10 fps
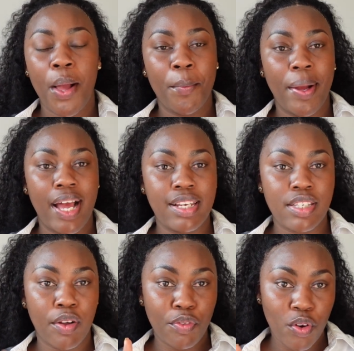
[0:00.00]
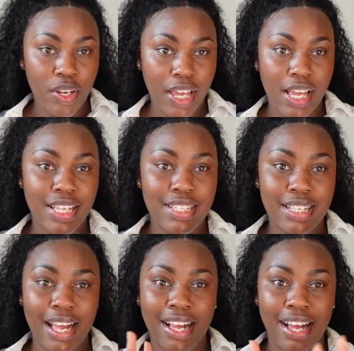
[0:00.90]
but 4K is
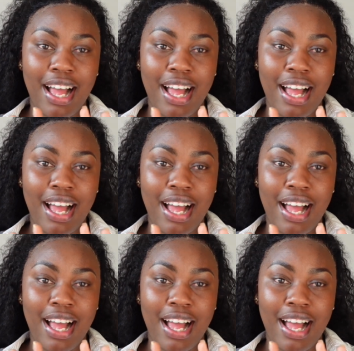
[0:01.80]
like